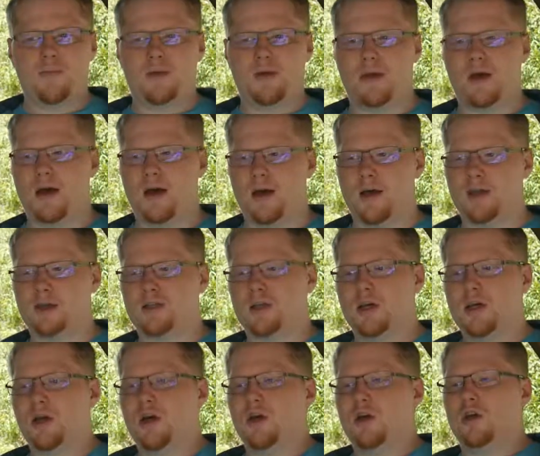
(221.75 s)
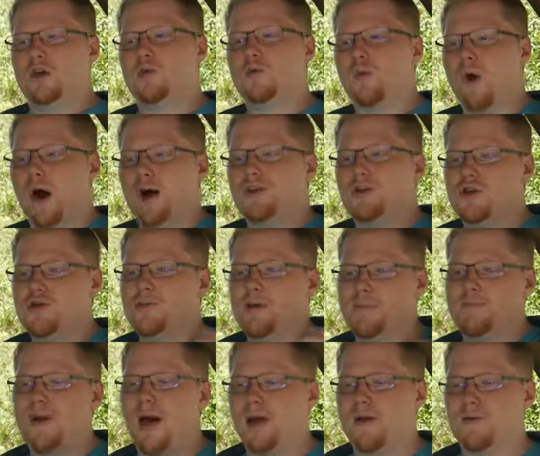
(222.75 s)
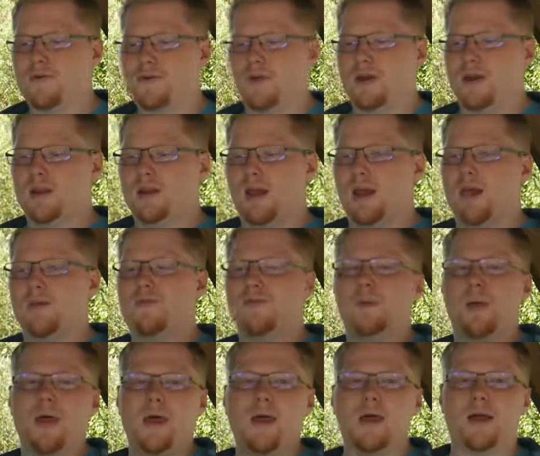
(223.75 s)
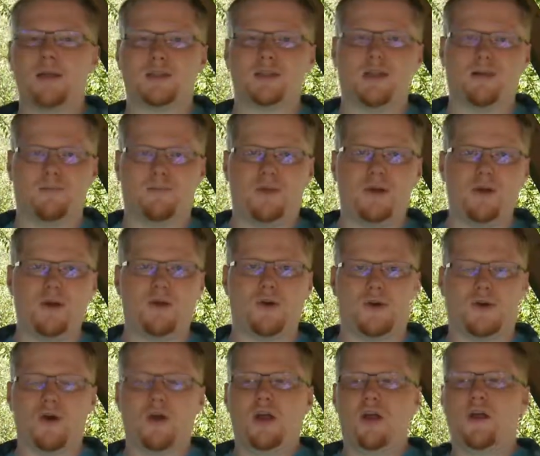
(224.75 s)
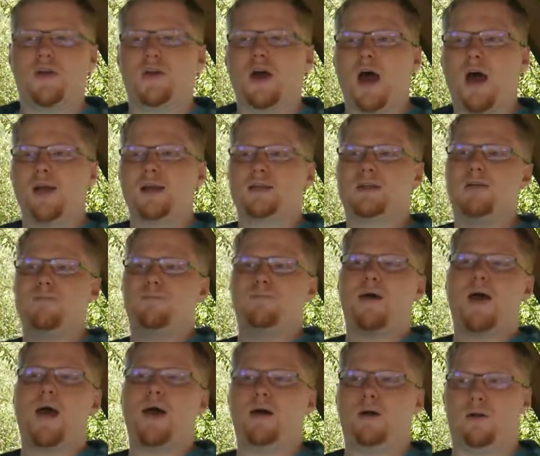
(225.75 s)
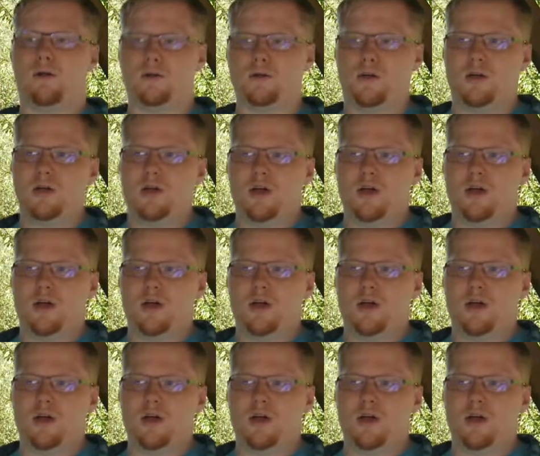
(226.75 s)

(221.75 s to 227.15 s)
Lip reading: Because you want to be better than, like, if you're playing against a computer, you're not as compelled